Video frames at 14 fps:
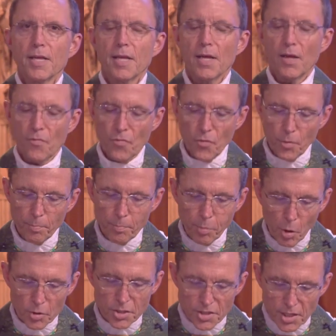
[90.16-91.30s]
in the
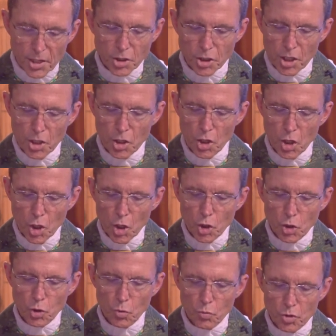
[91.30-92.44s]
position
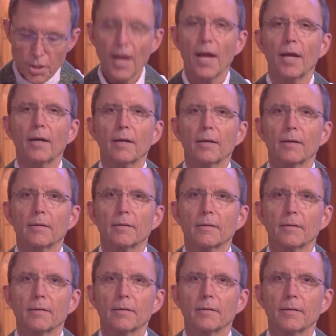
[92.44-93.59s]
you take
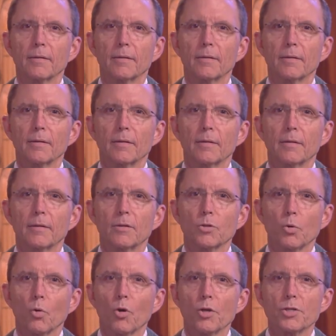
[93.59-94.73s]

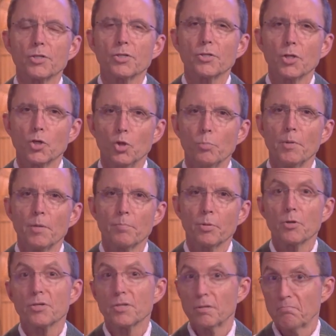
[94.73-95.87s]
towards the human
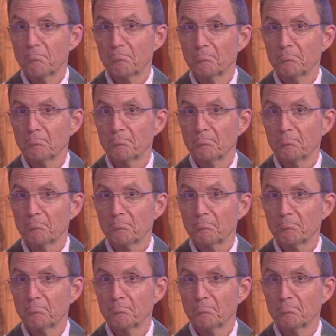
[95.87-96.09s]
person.